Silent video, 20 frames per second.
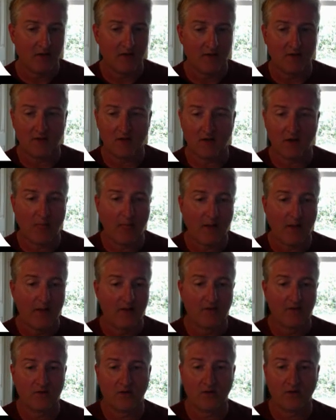Okay,
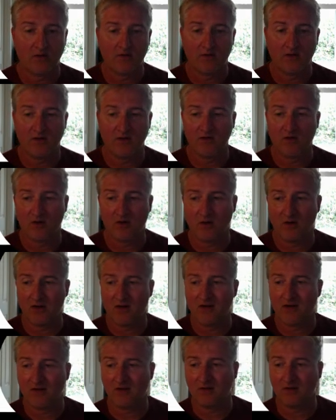so this here
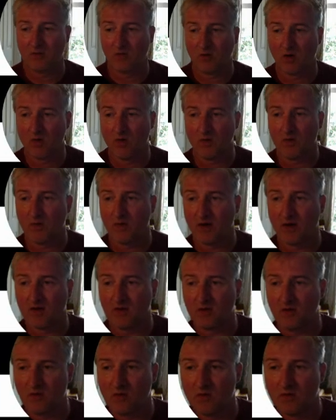is where we want
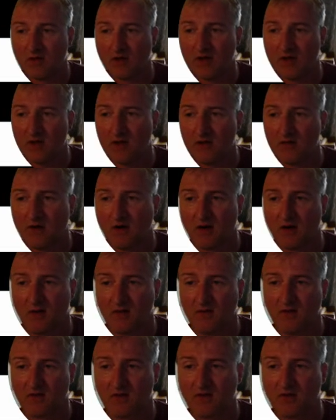to, now here,
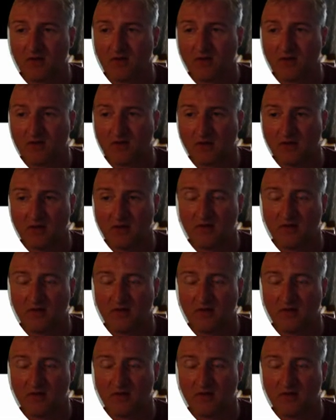this gives you something.